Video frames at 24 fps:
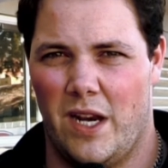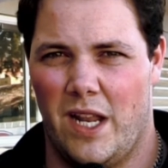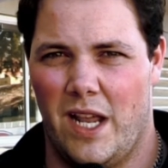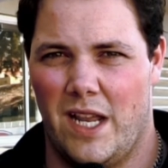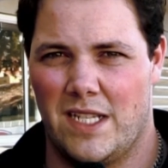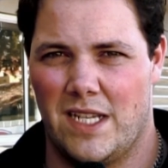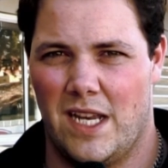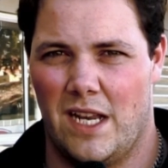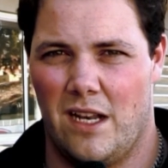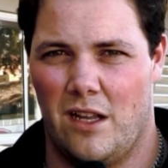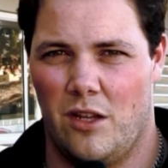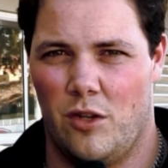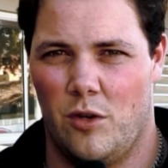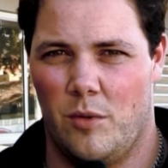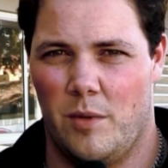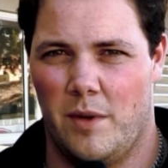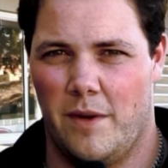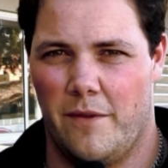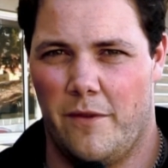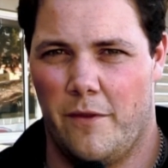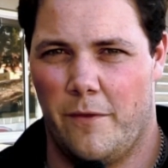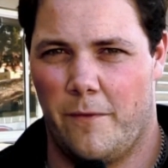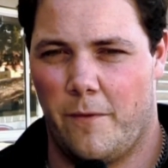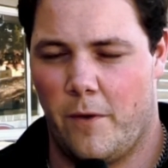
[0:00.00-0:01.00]
Has had a little bit
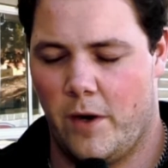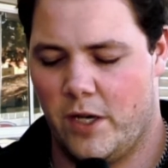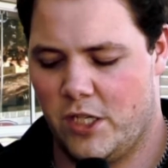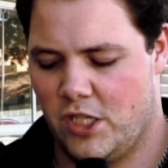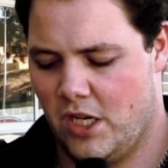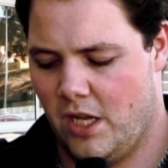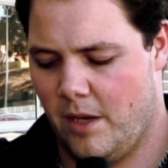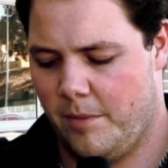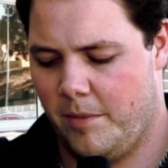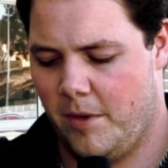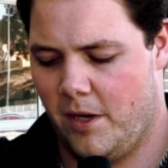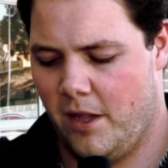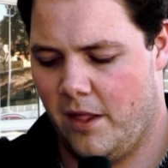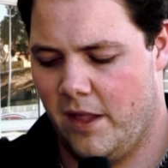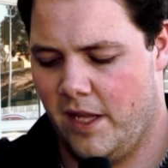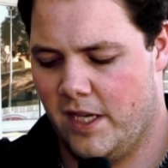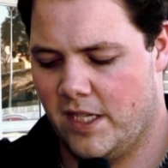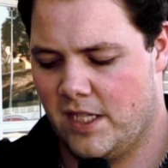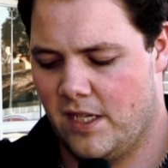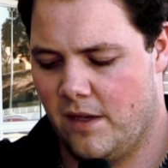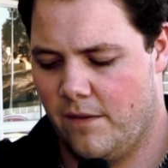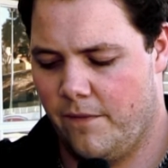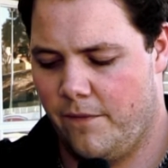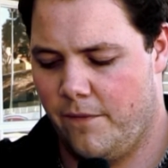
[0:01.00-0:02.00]
of a freshen up into
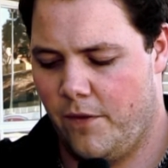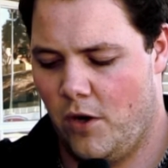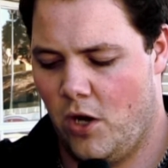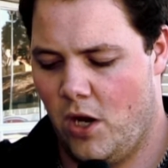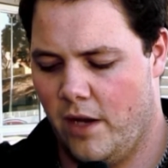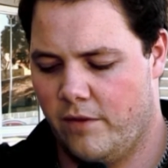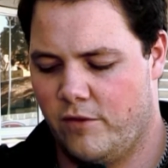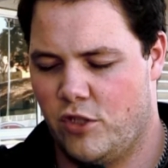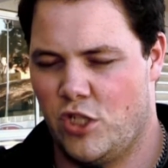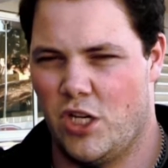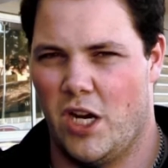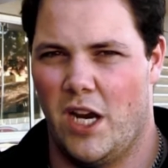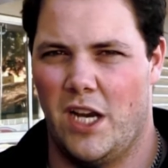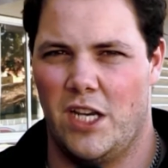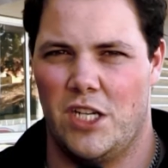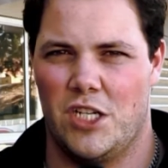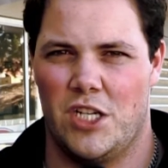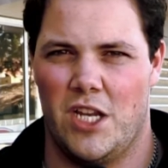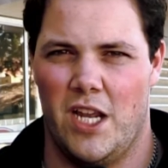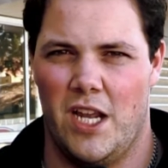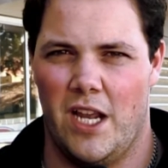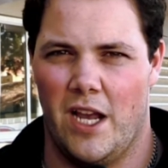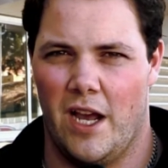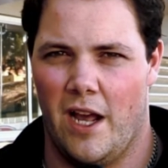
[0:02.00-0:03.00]
this. And 5, Change
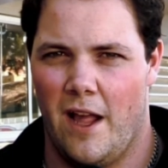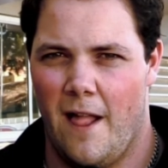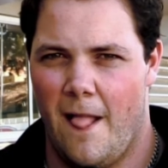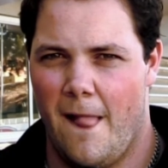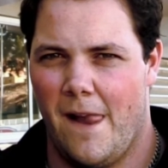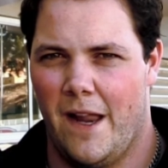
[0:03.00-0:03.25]
Gear.